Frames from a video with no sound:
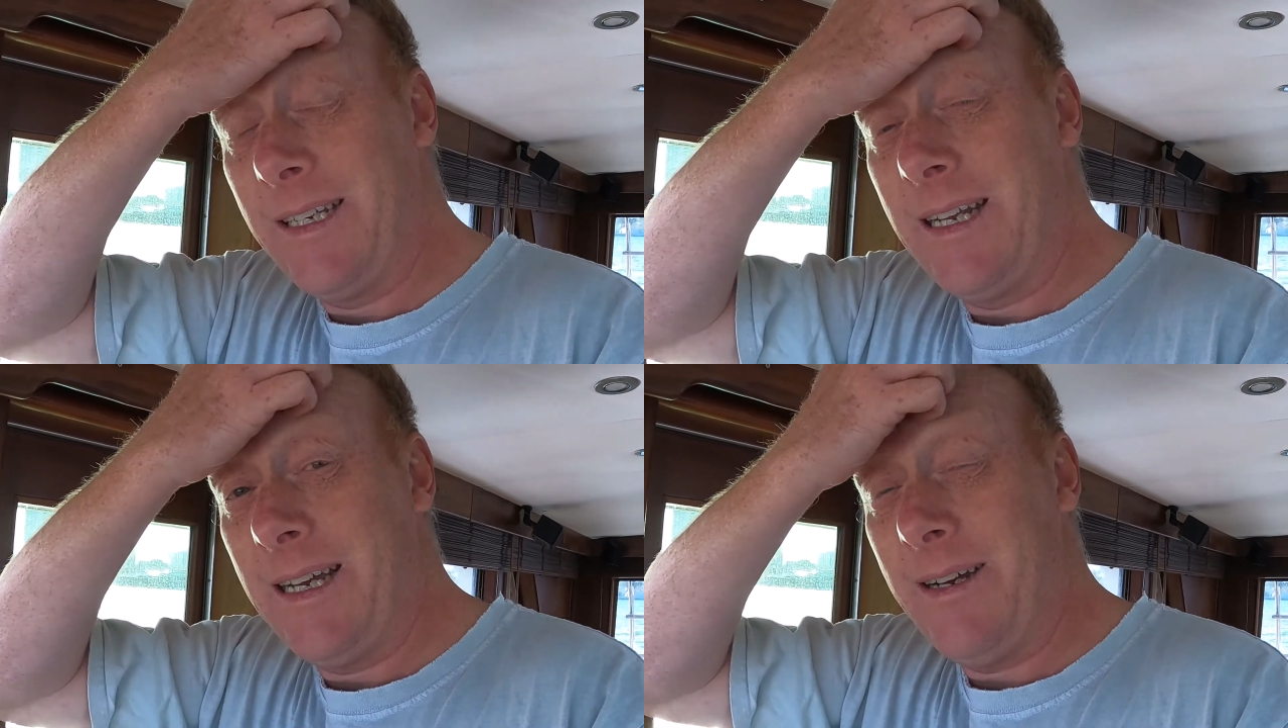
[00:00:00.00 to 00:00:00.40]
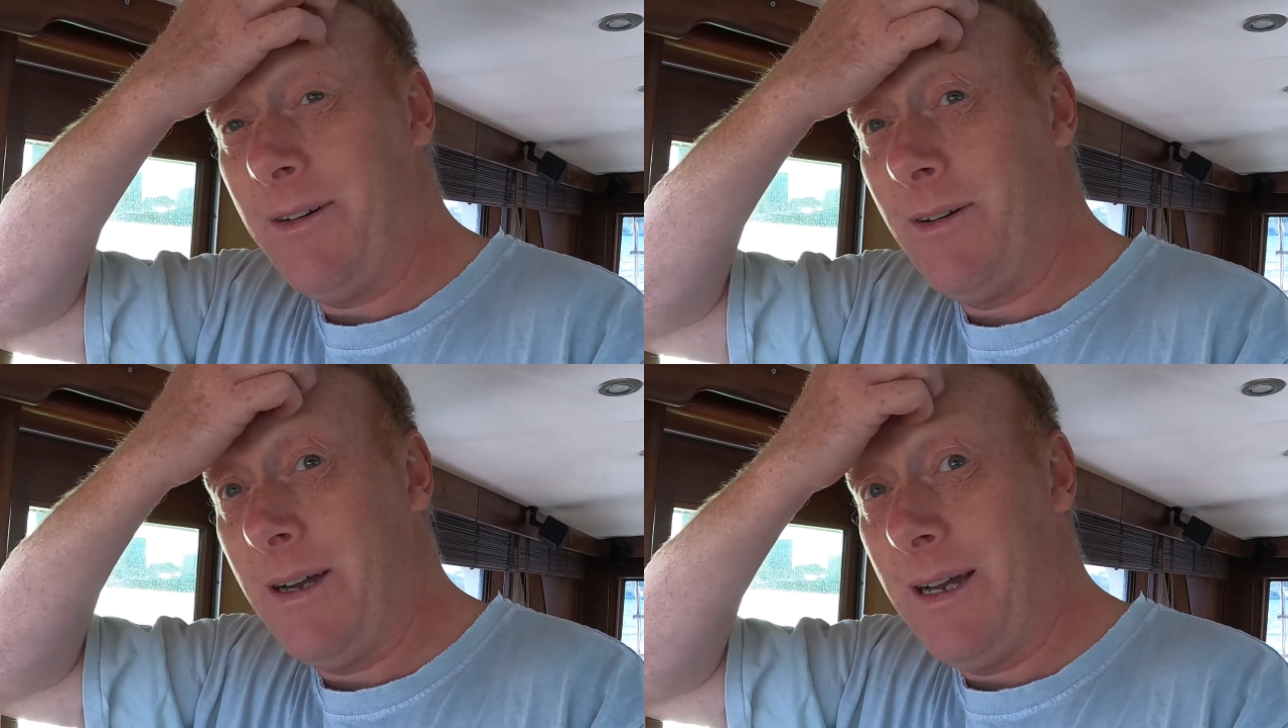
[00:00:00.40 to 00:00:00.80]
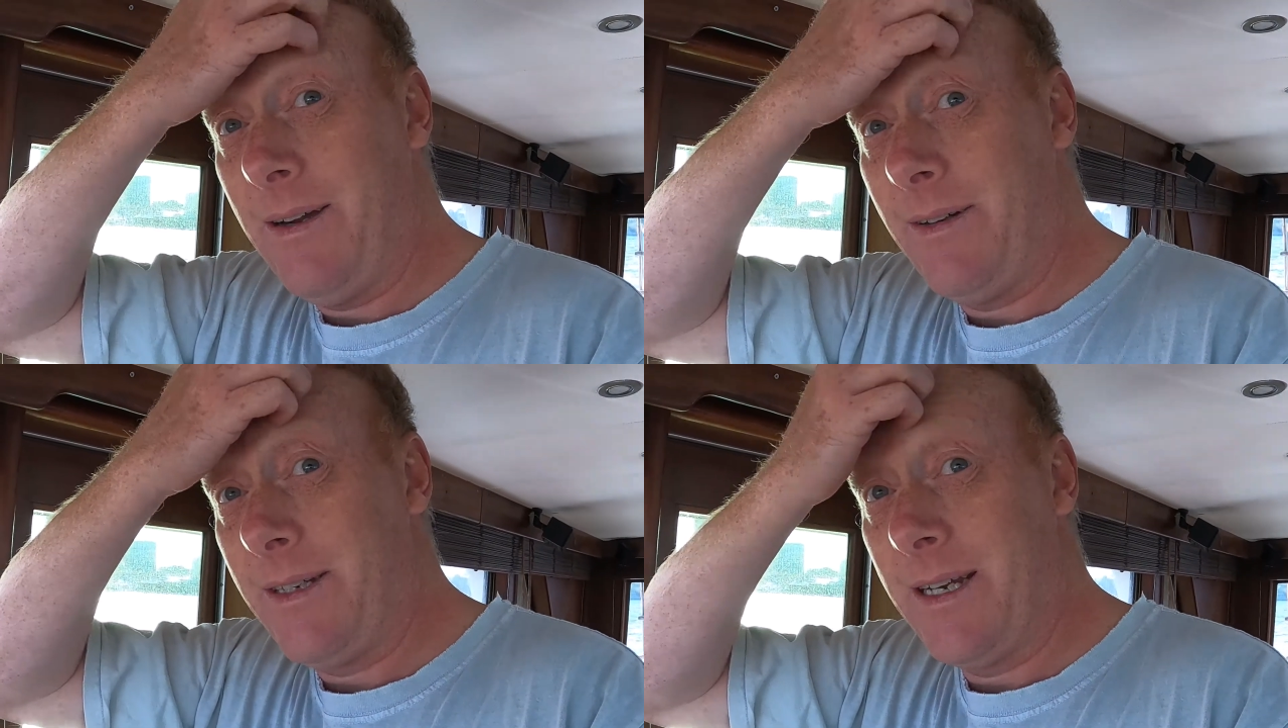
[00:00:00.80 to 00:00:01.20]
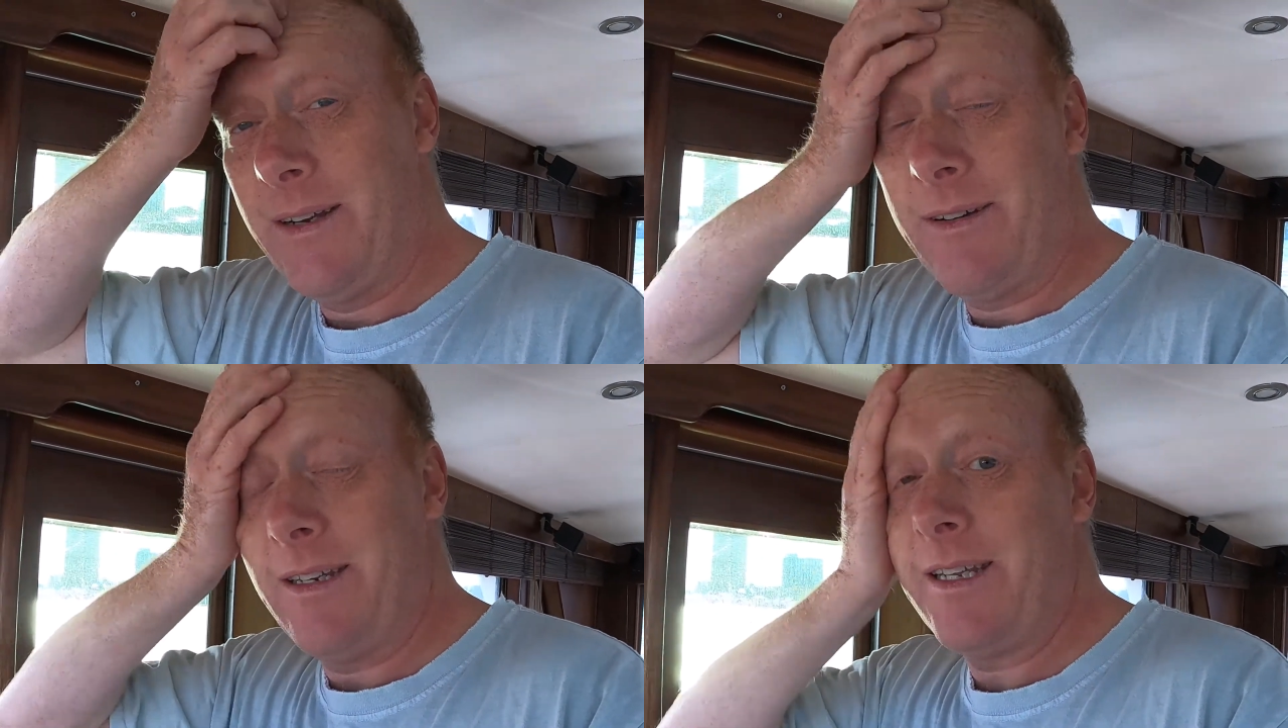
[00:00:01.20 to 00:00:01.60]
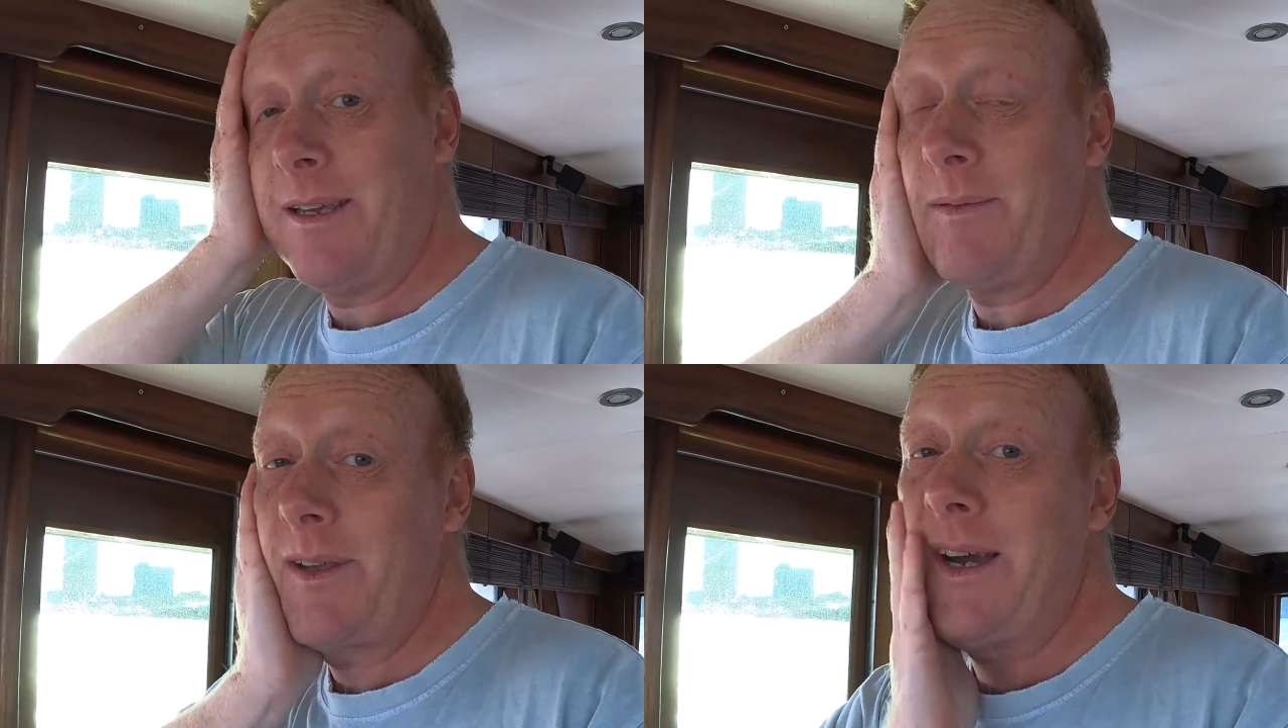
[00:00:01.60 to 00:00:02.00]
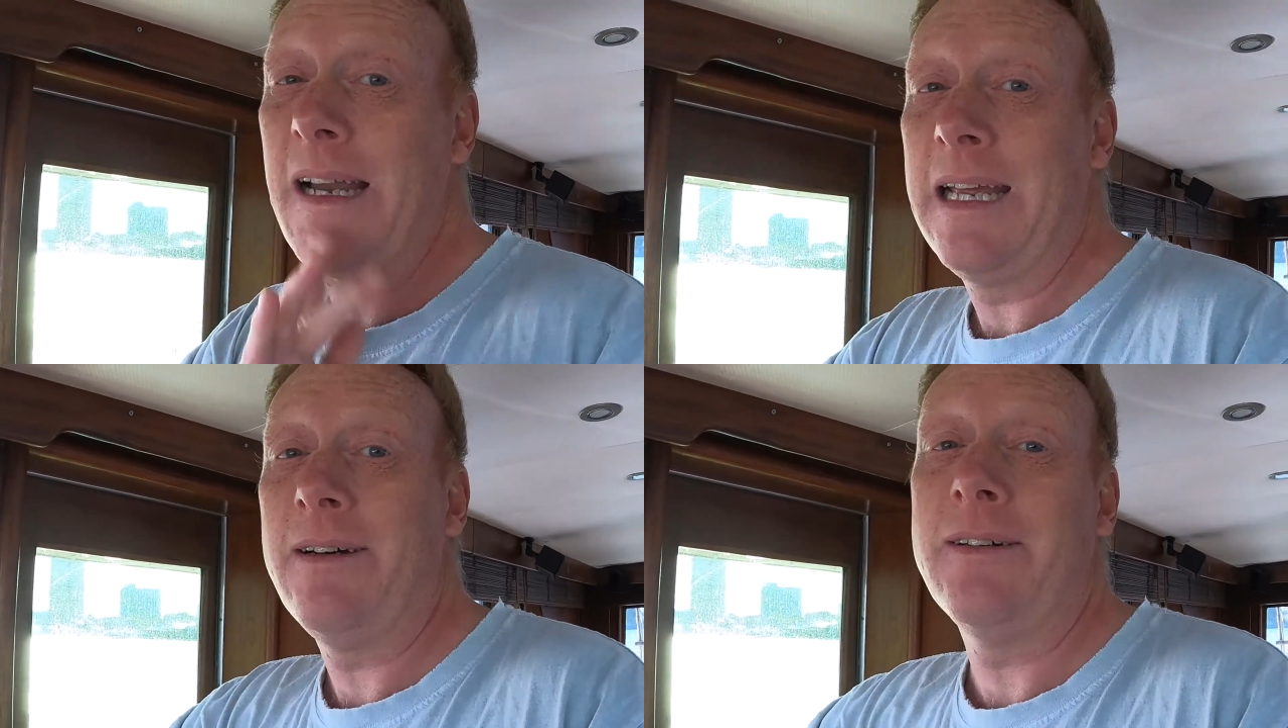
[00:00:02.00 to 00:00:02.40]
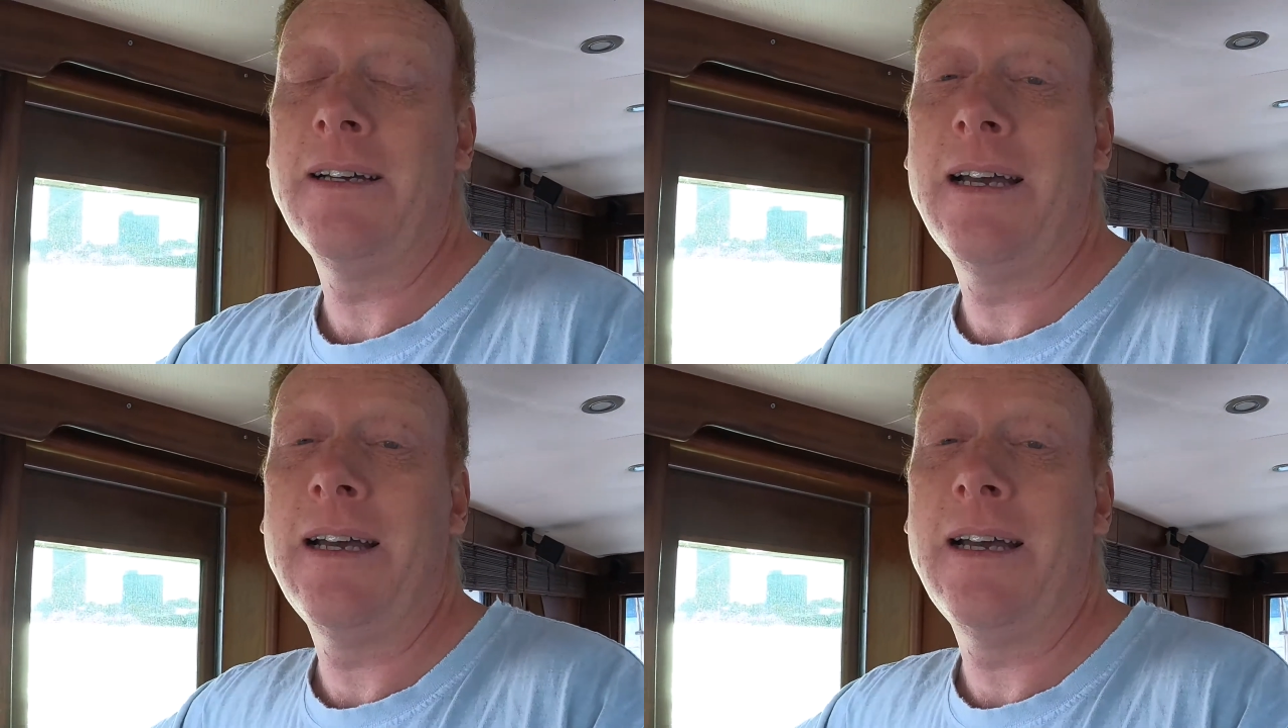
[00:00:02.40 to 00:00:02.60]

now our generator keeps cutting out